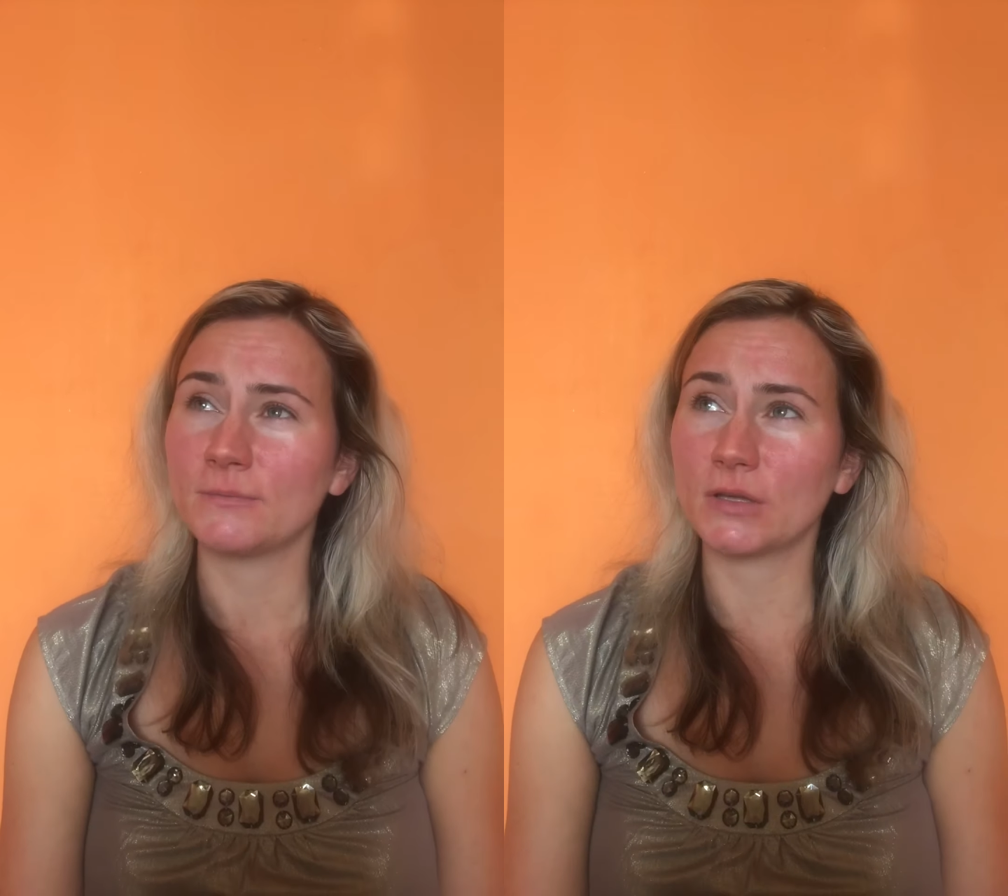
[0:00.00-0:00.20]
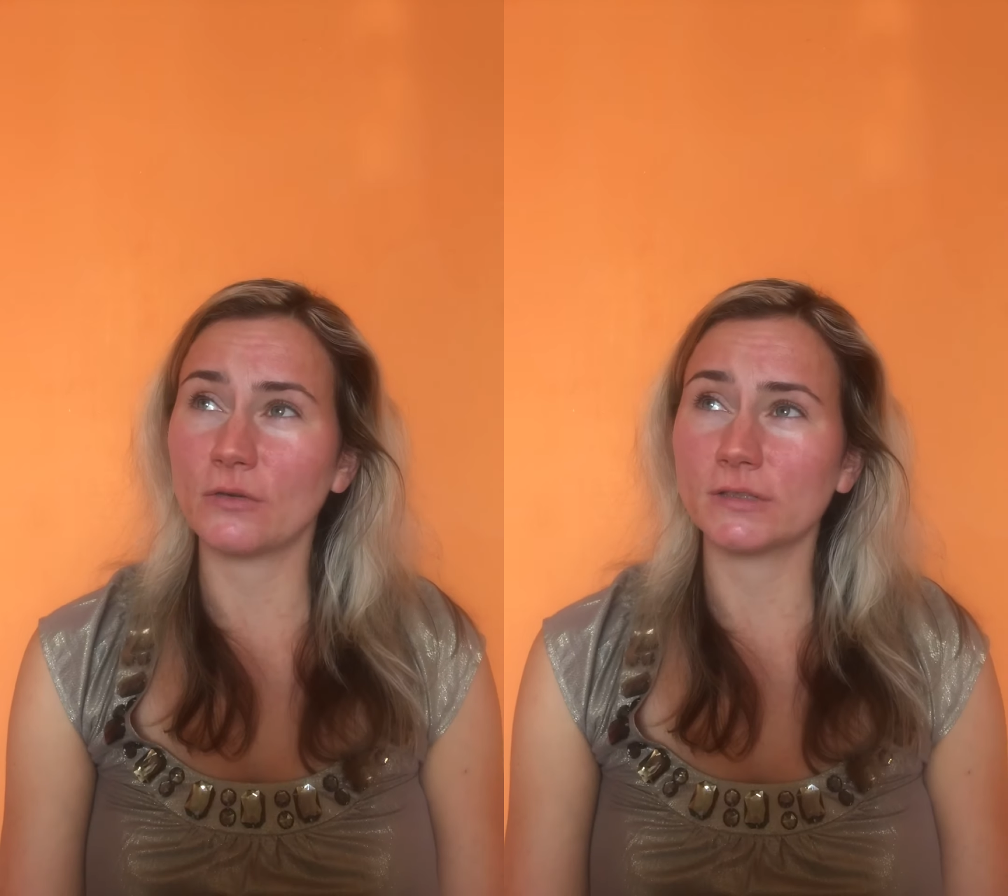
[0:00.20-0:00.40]

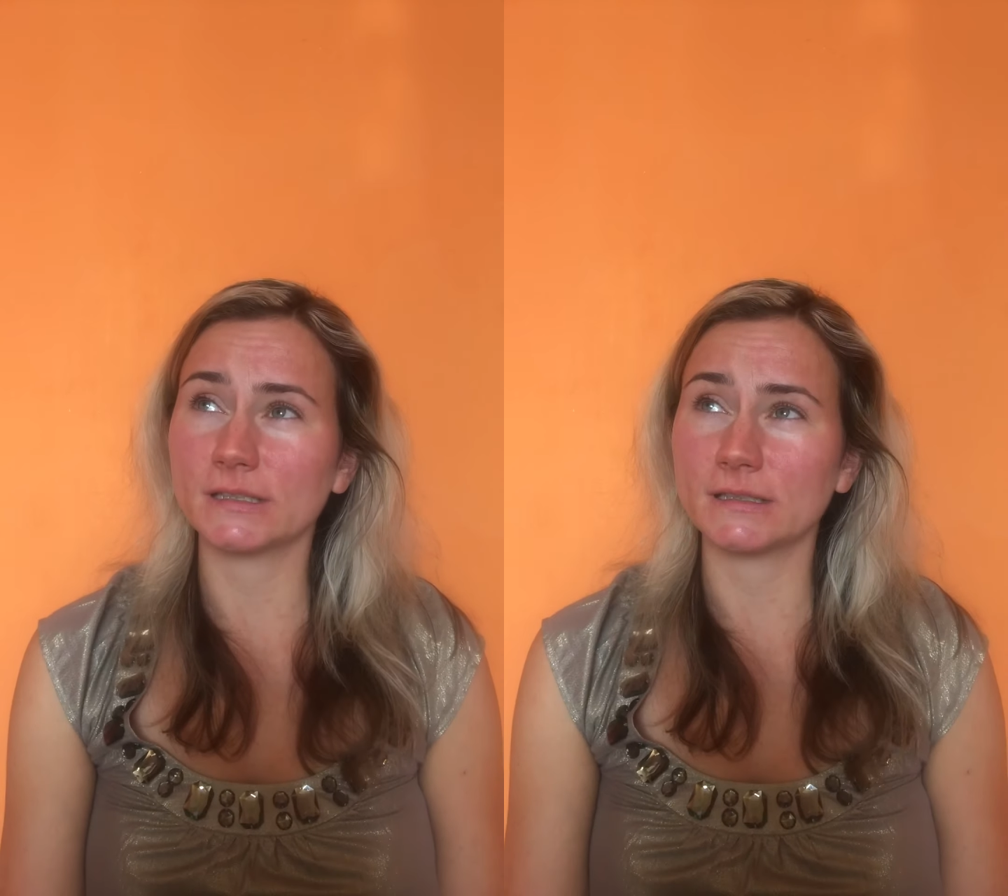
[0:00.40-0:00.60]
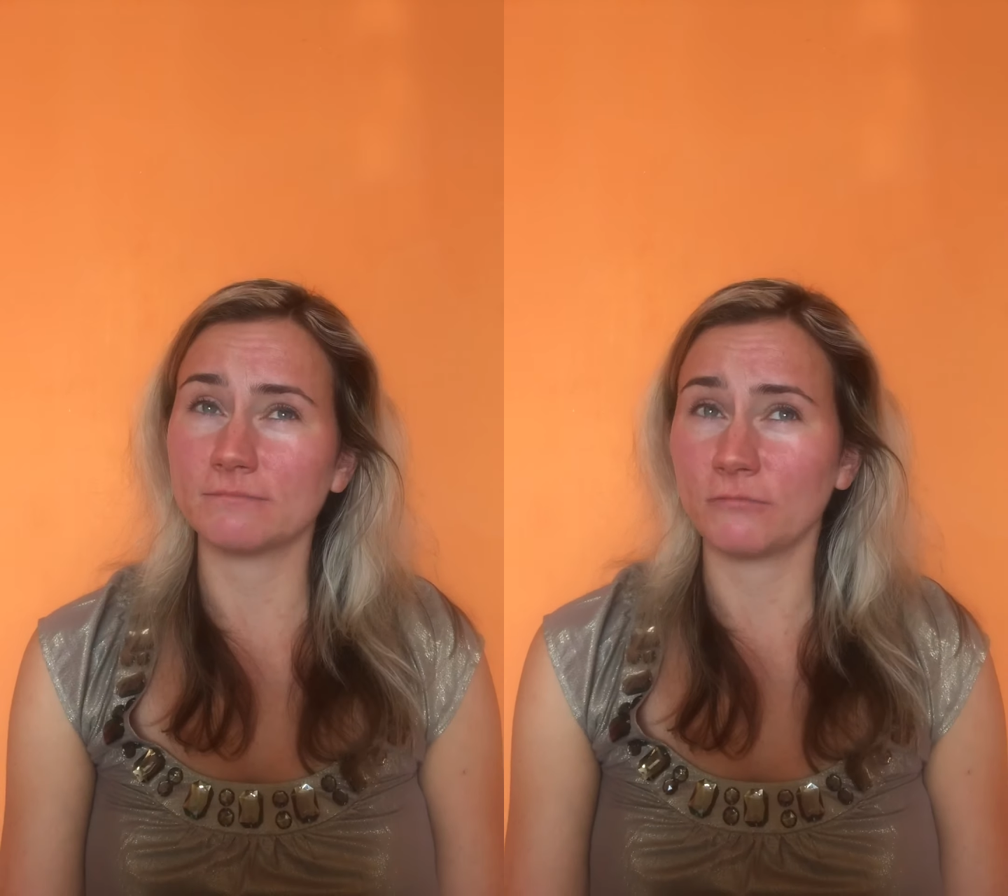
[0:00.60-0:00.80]

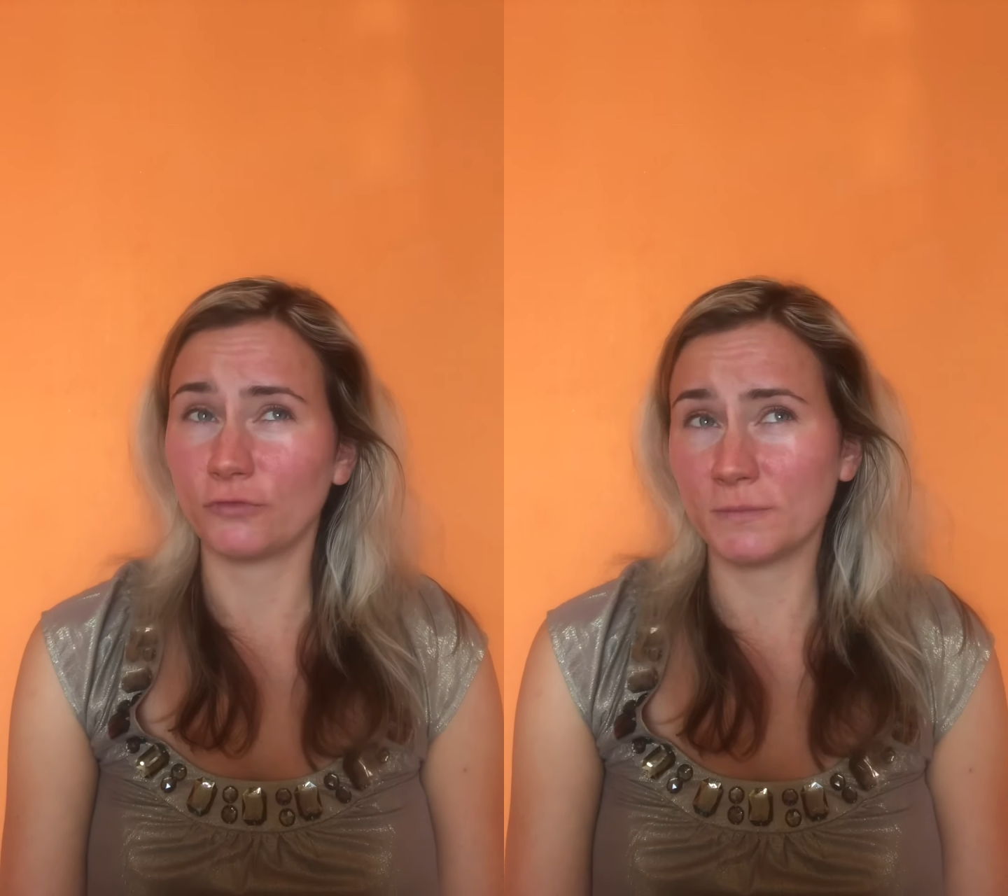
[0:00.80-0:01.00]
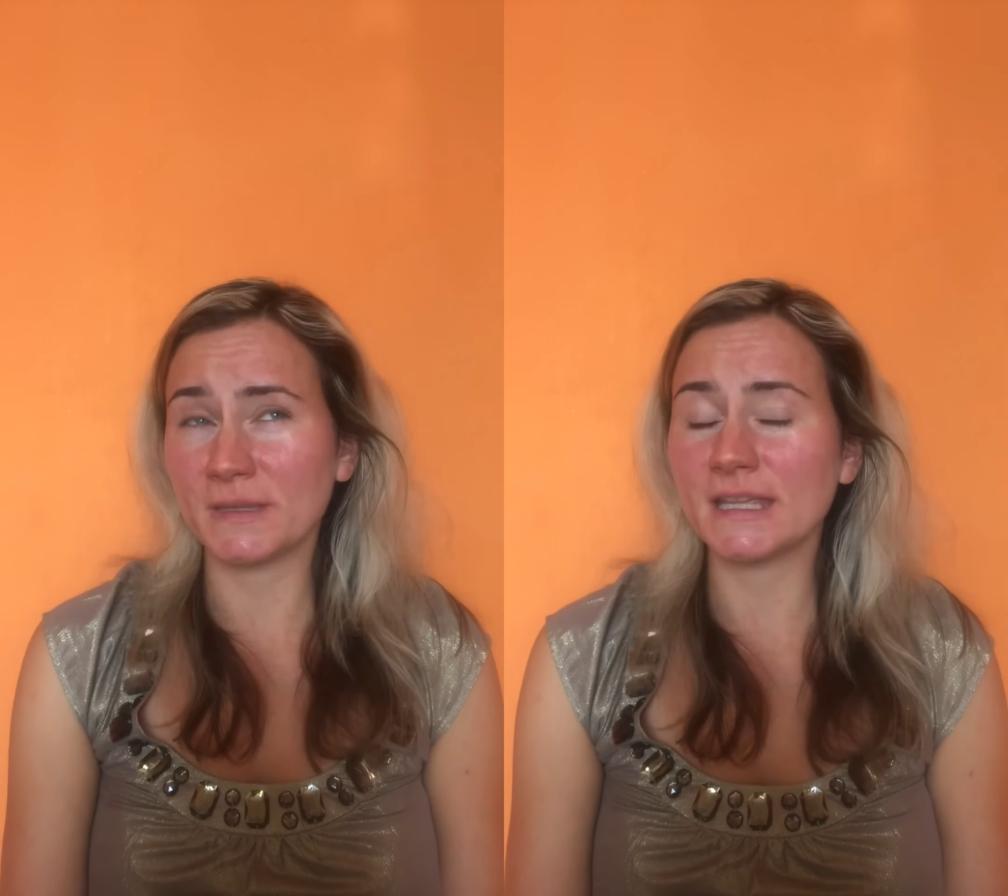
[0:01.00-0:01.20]
Because
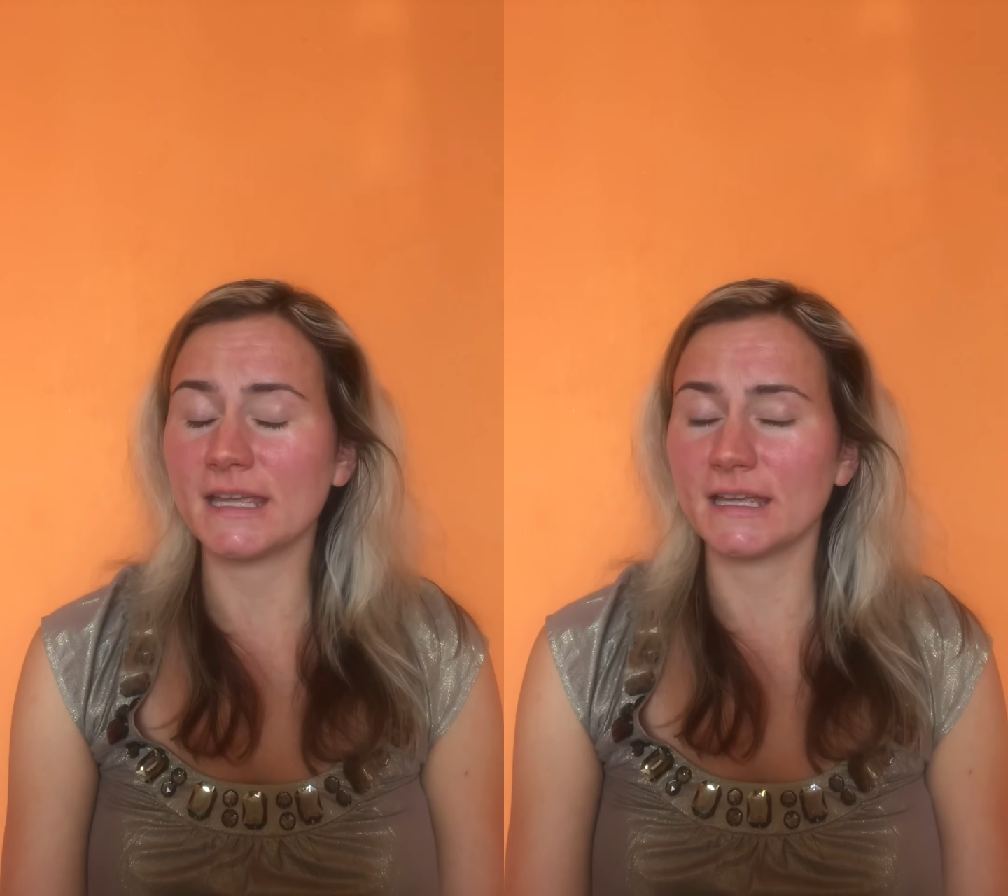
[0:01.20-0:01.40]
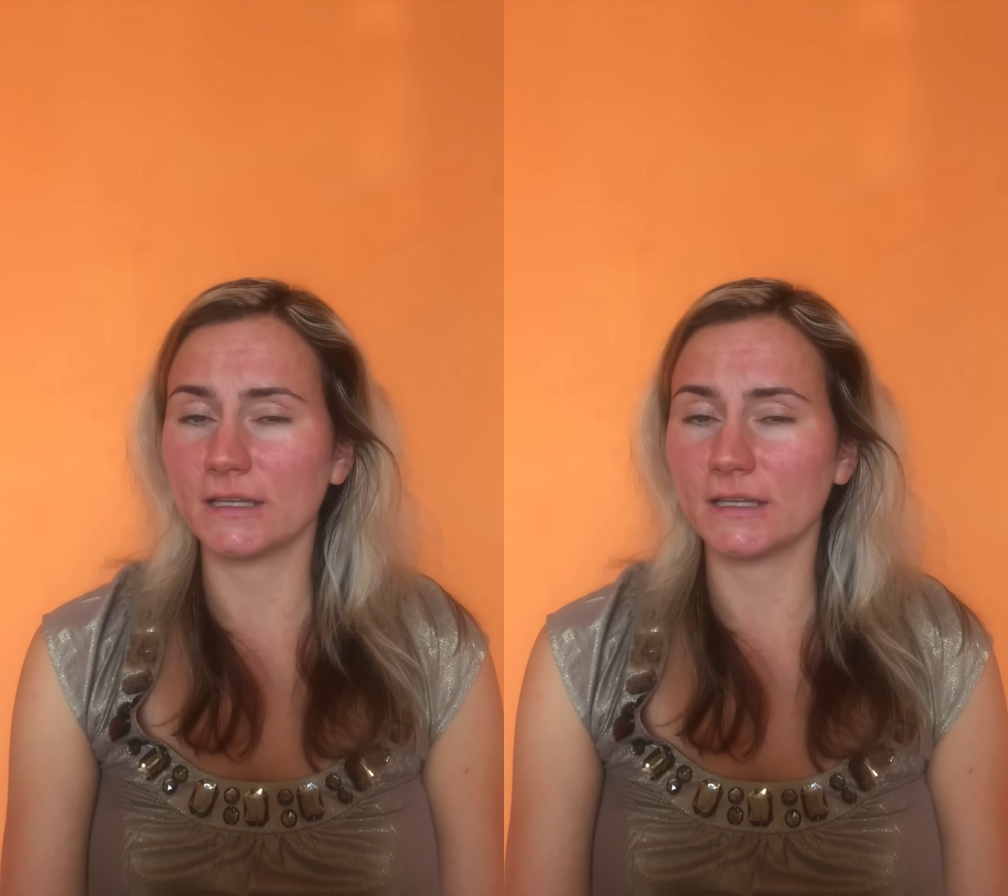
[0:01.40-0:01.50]
for me,